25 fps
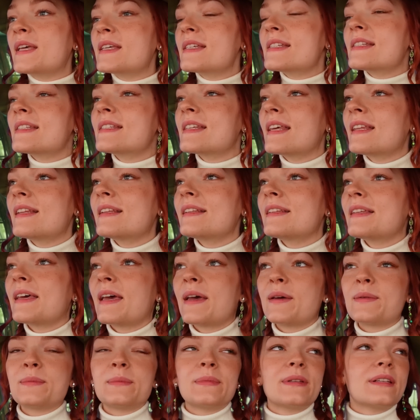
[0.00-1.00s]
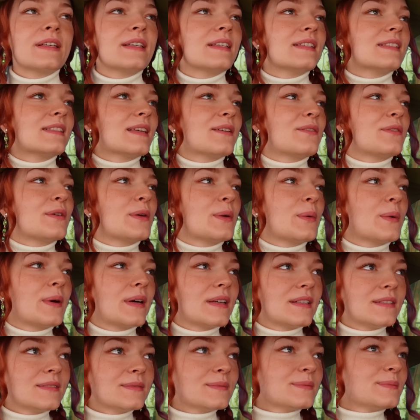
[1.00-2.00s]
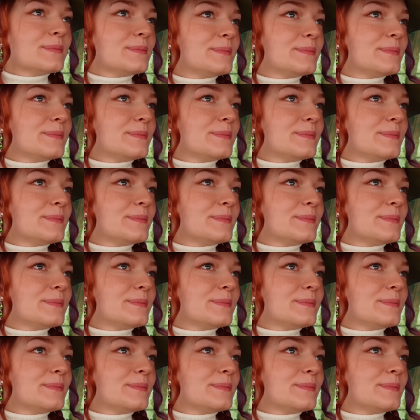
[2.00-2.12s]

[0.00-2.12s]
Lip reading: Settle down, please, everyone.